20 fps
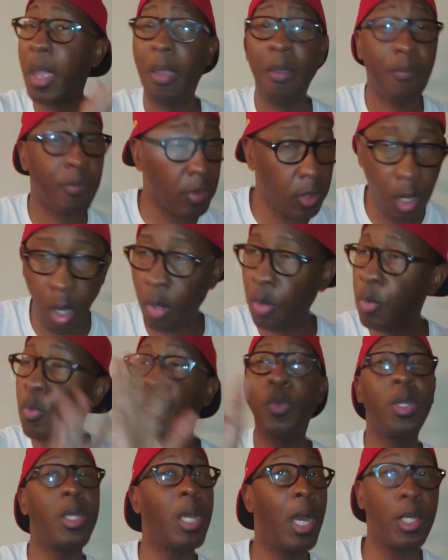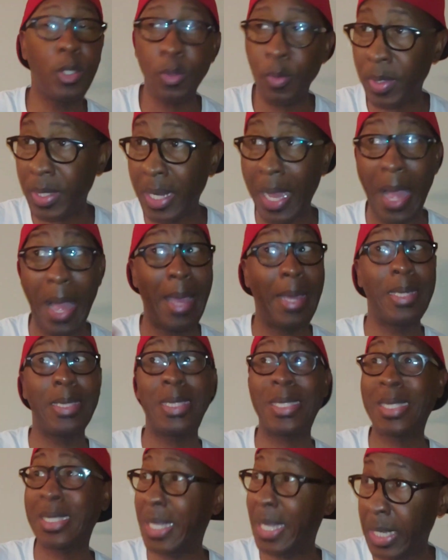If no, we're not doing that. I
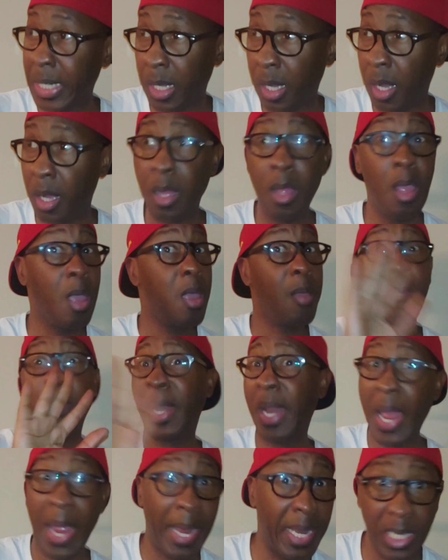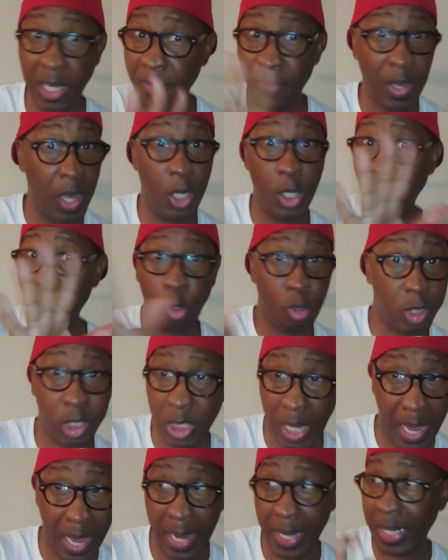ain't scared of her, but I ain't giving her no
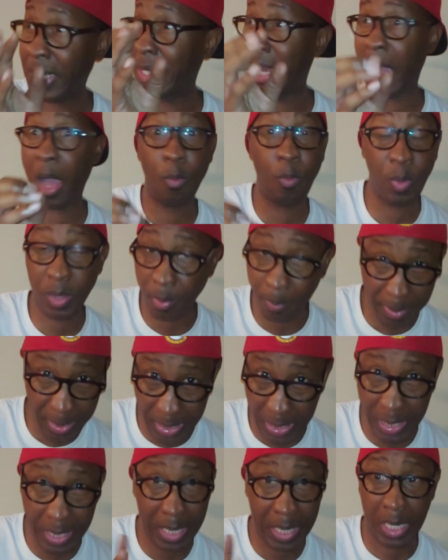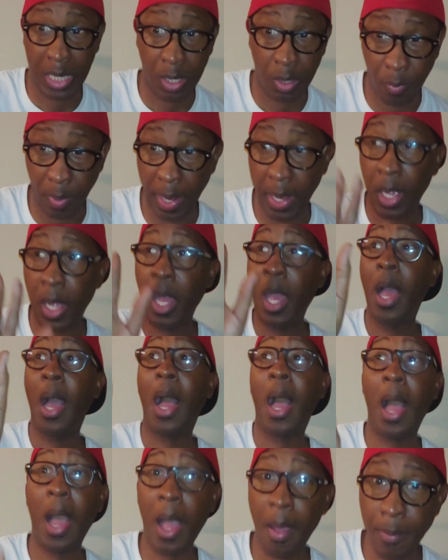shine, not with me anyway.
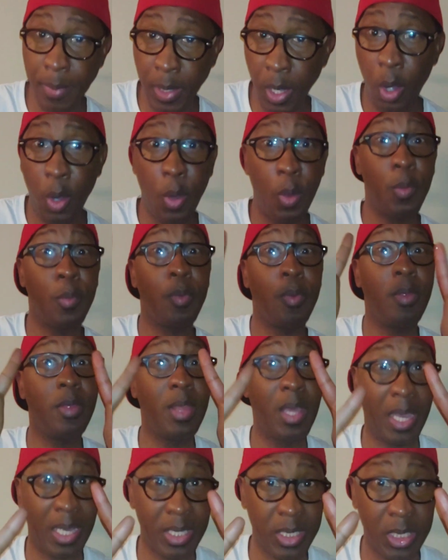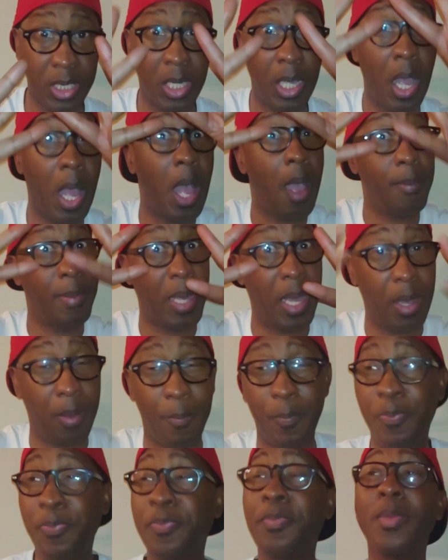I'm gone. That's it. I'm
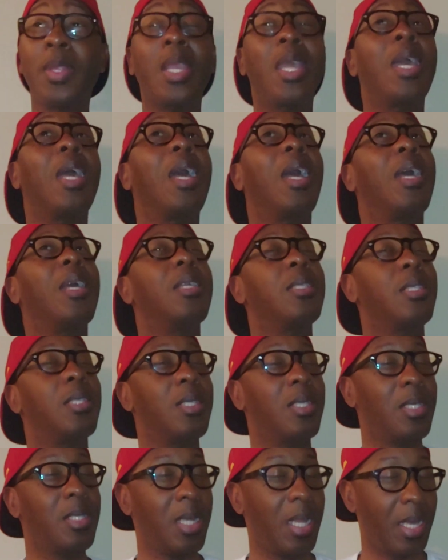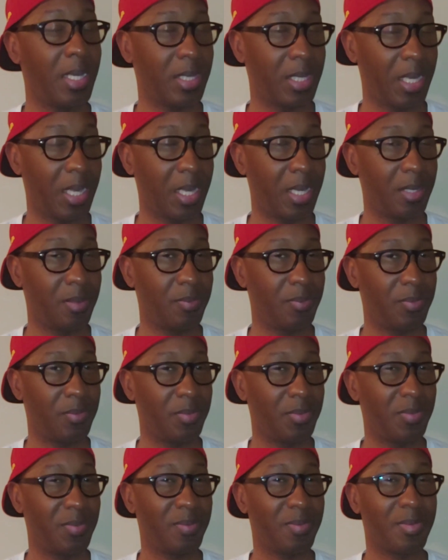out. And just like that,
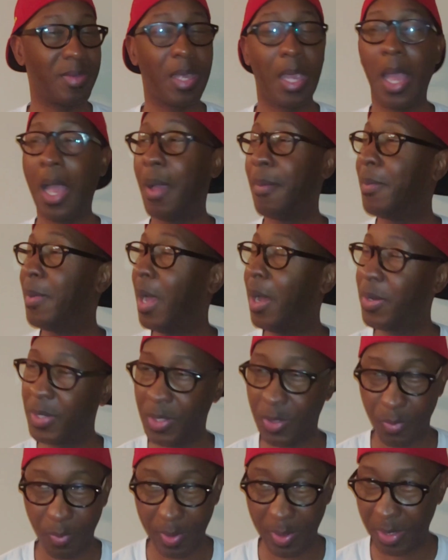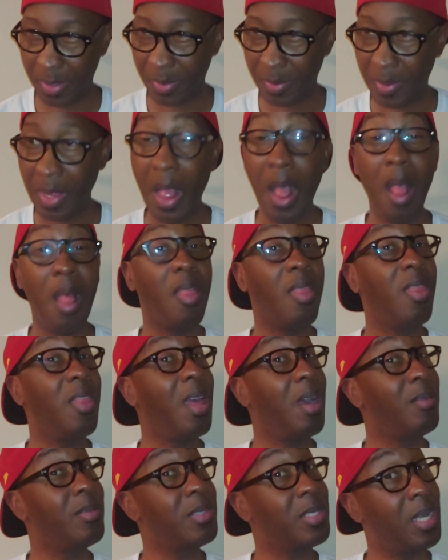I'm out as well.
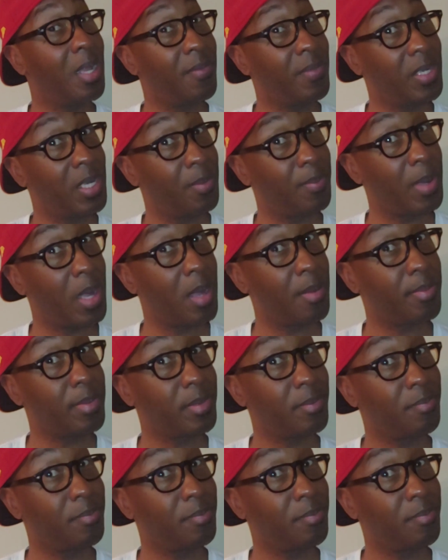That was Love and Hip Hop.